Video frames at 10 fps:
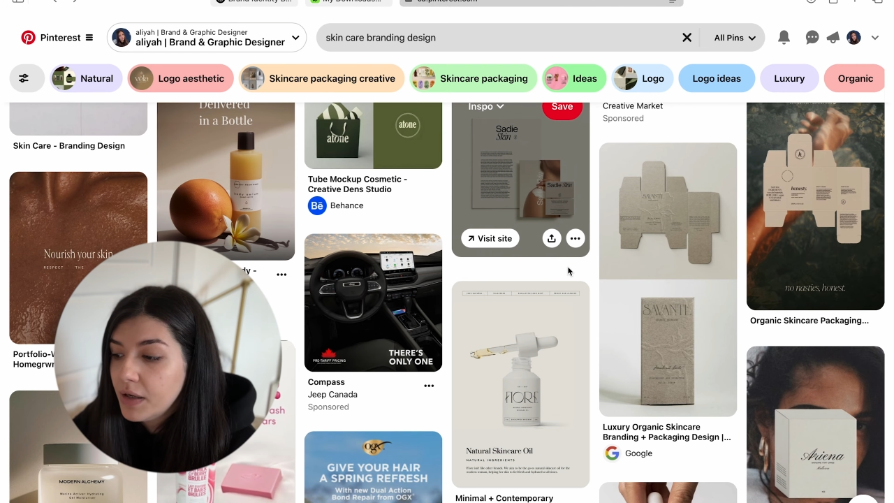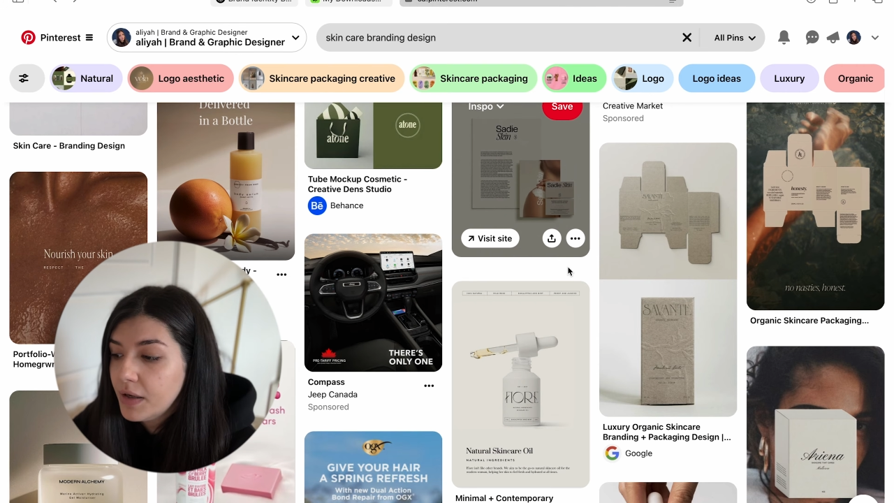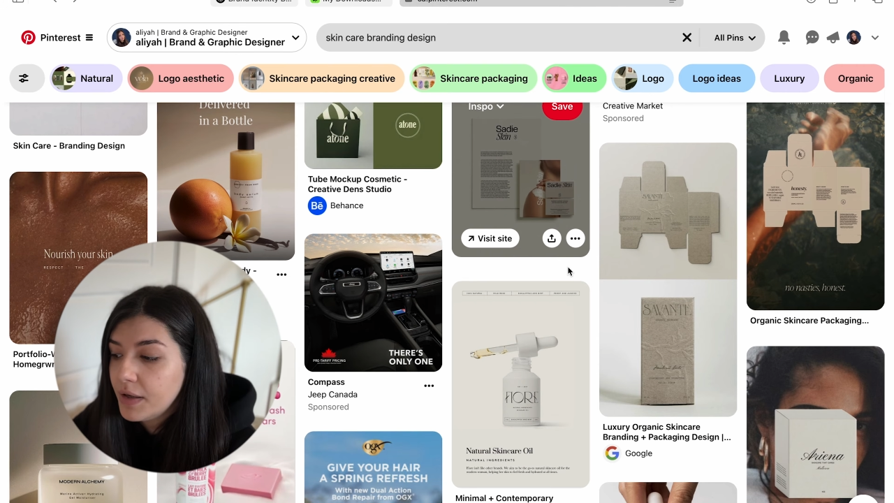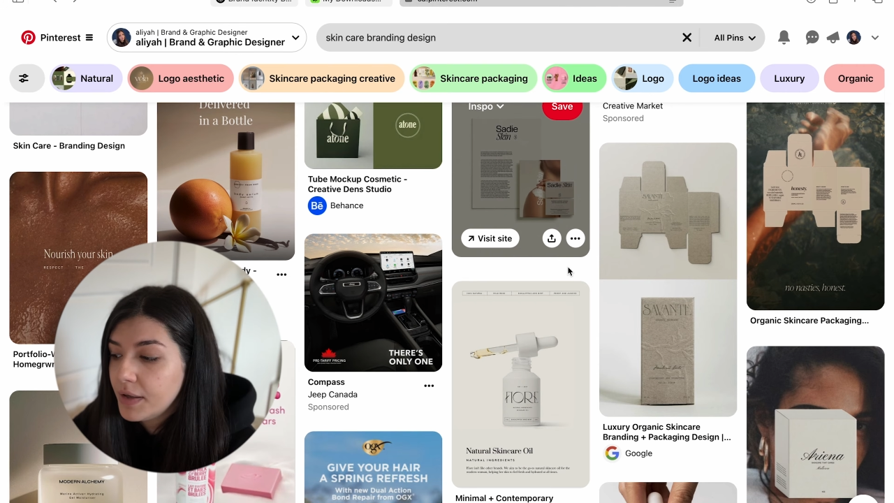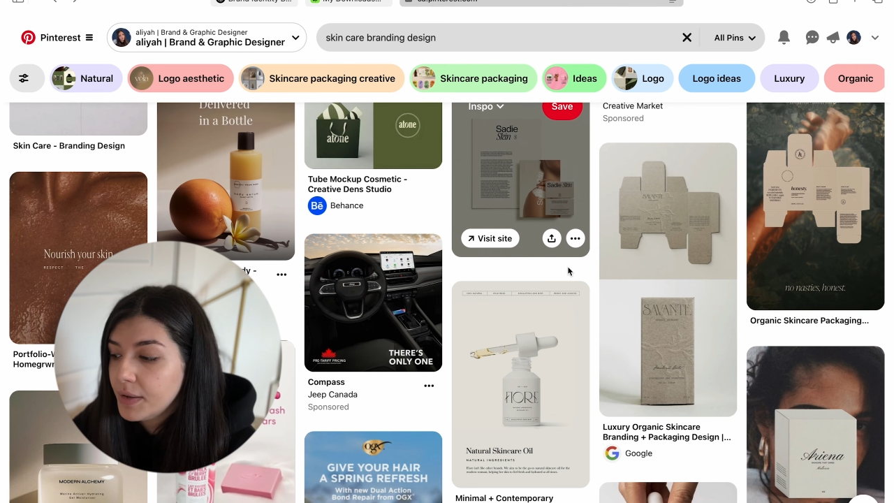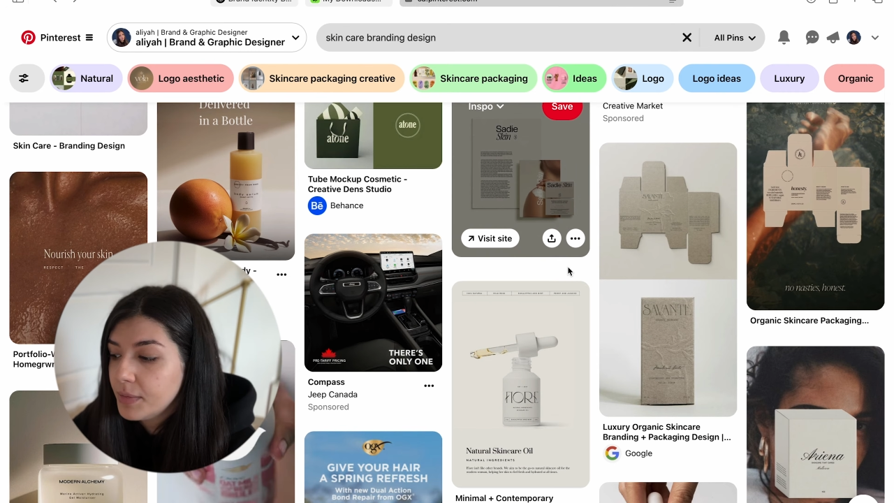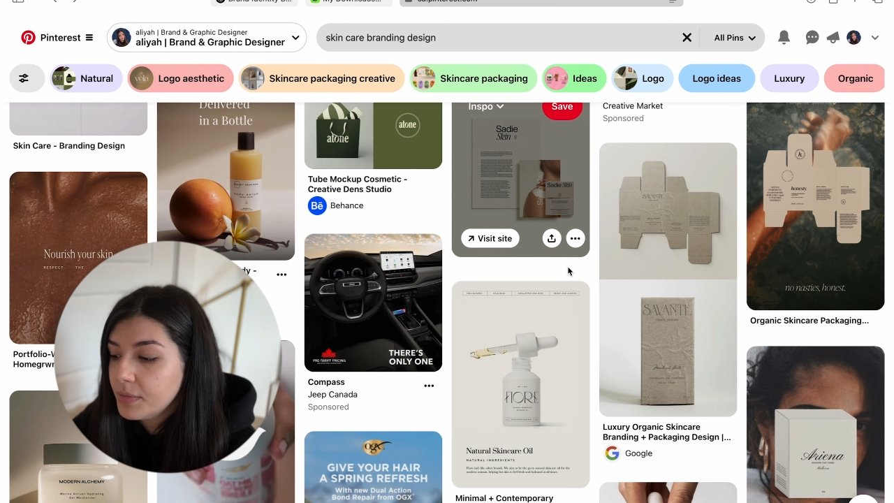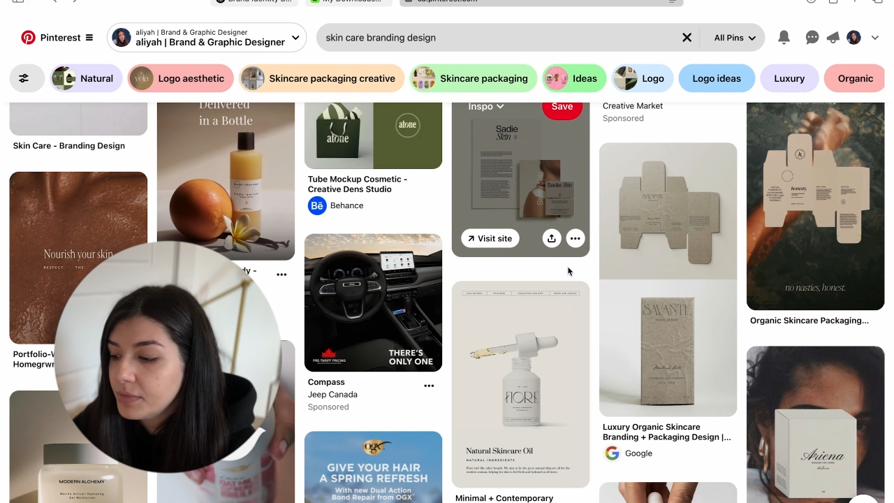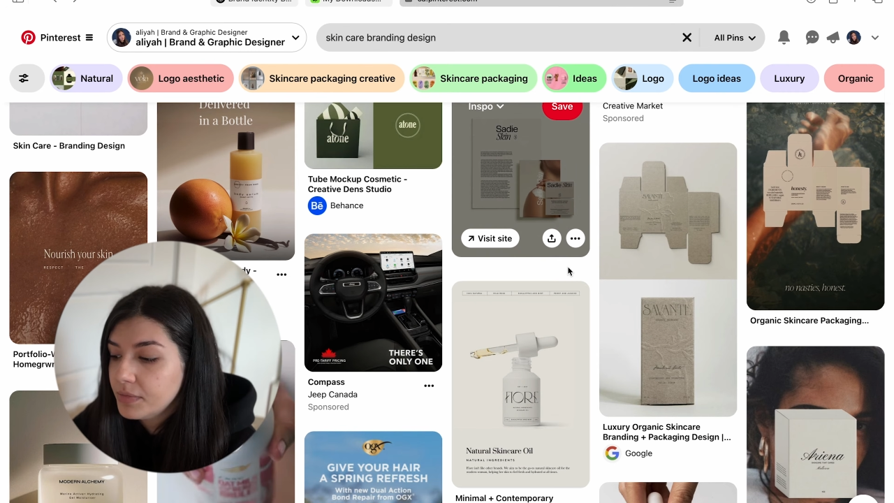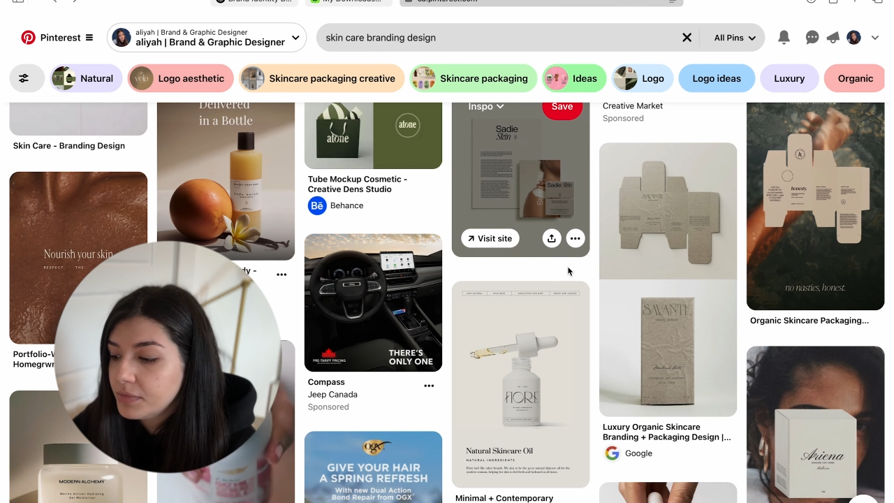
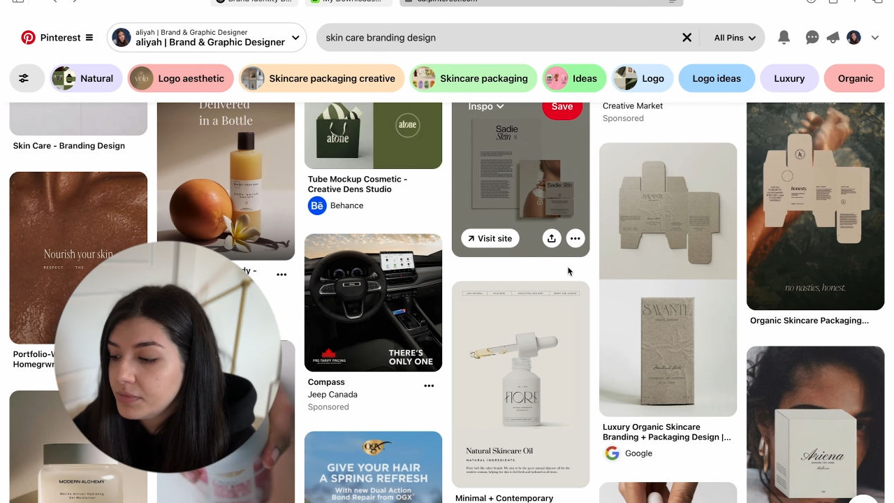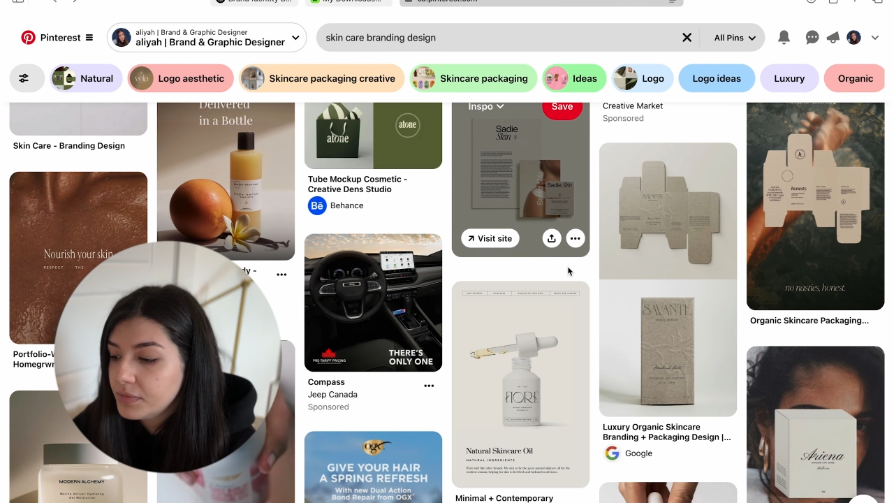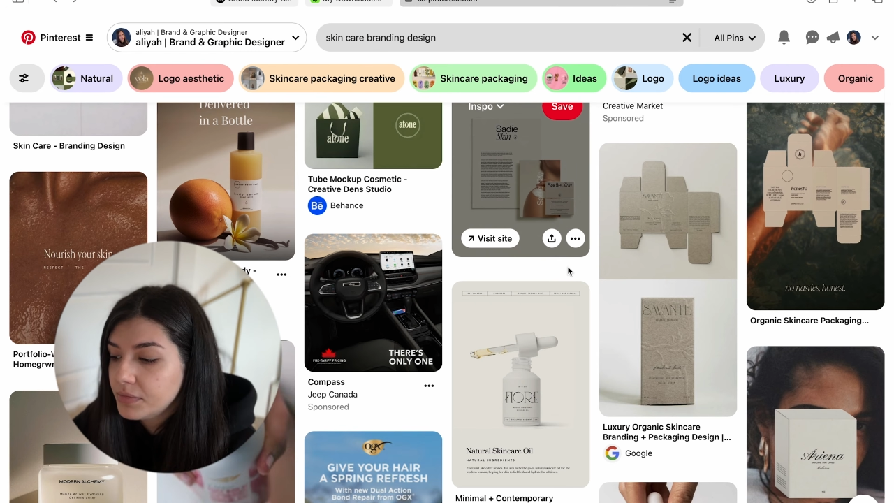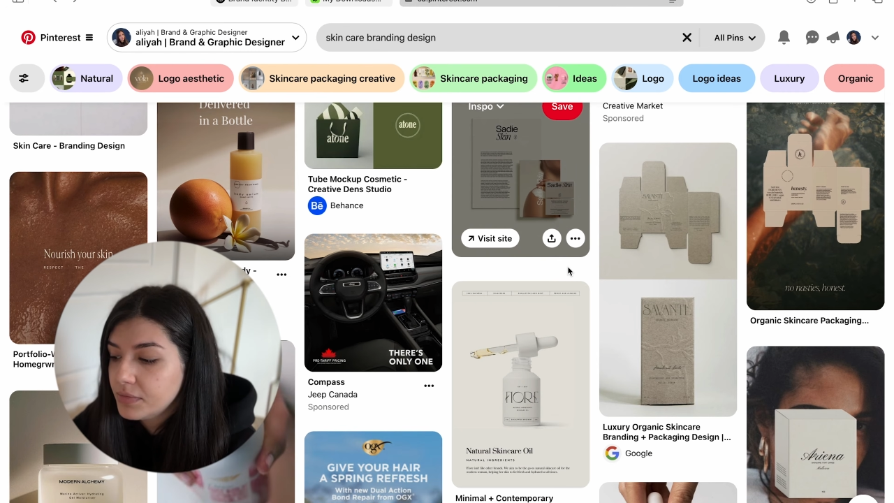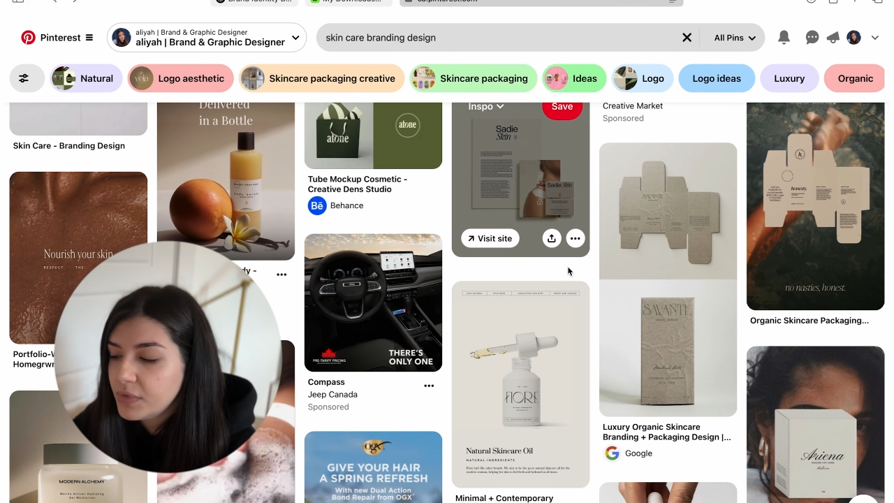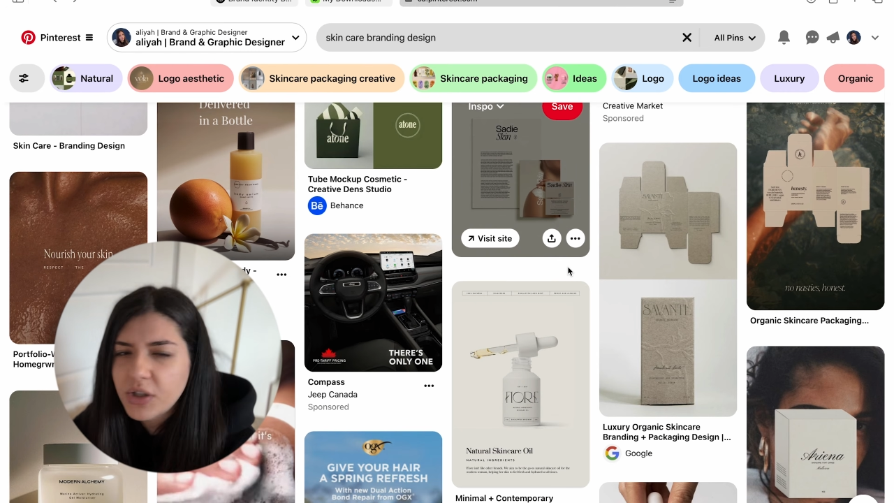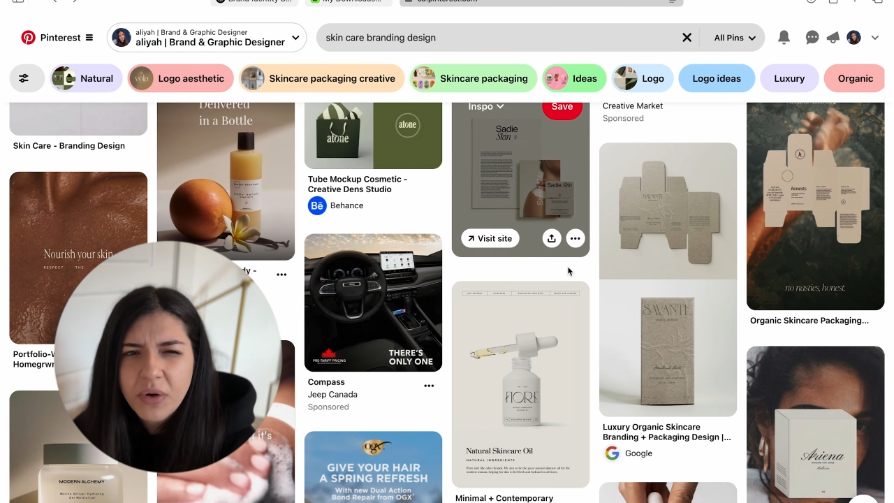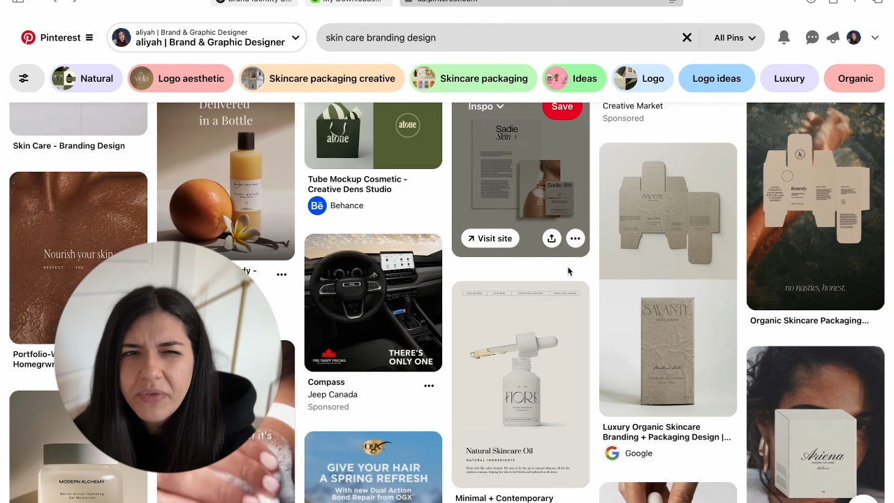You know,